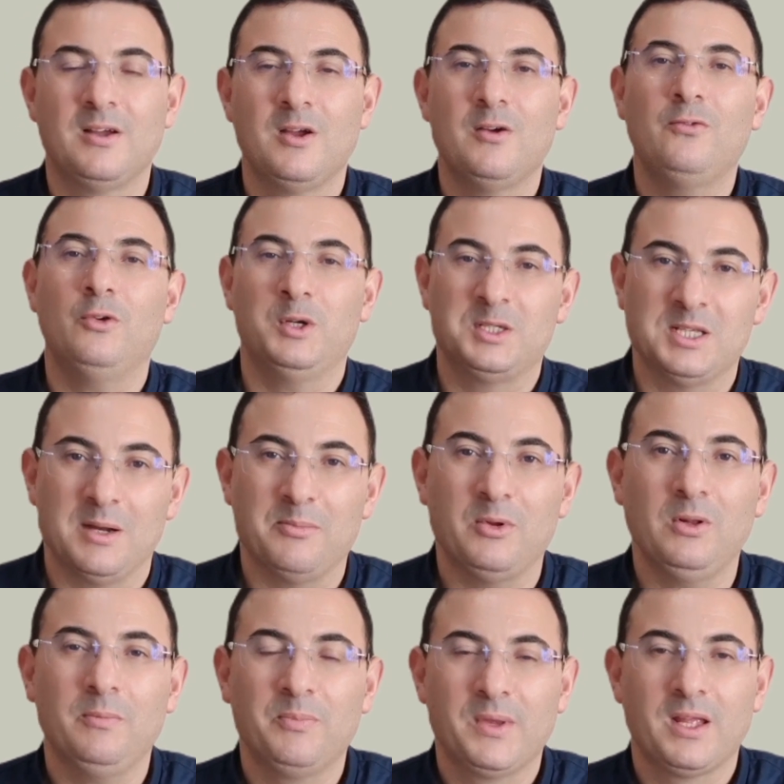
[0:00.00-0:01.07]
For
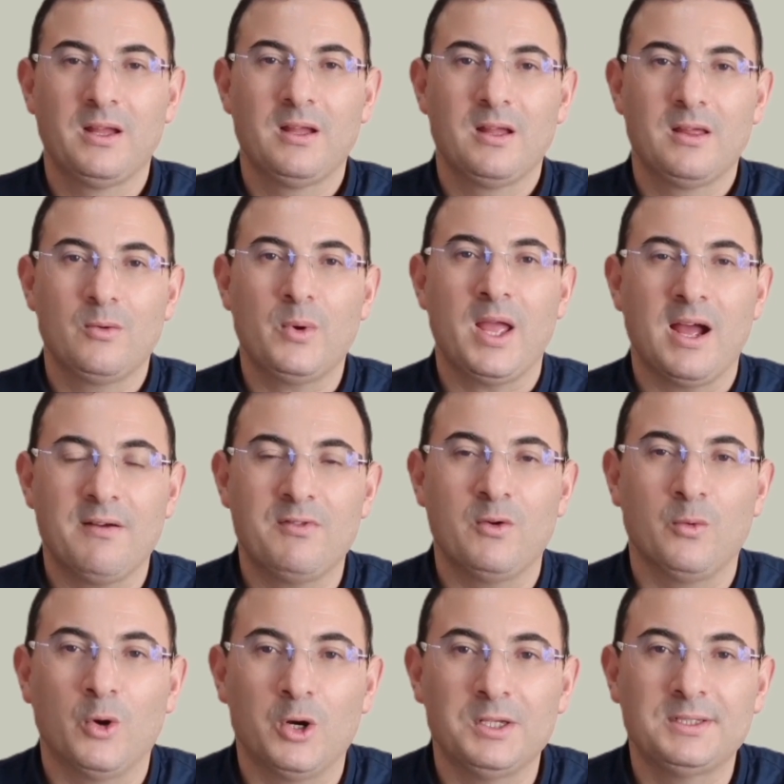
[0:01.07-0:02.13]
example, we have the
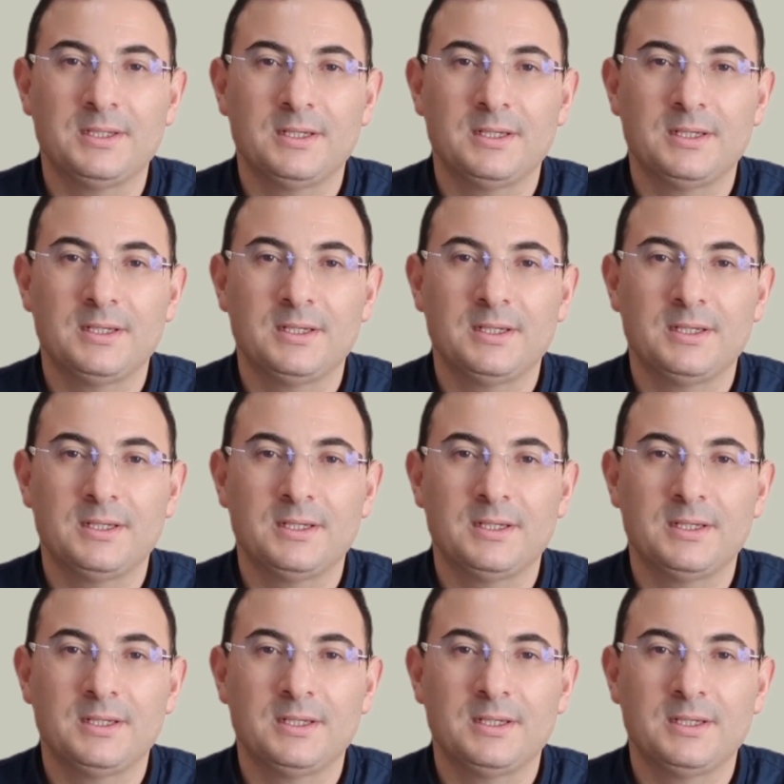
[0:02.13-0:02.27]
word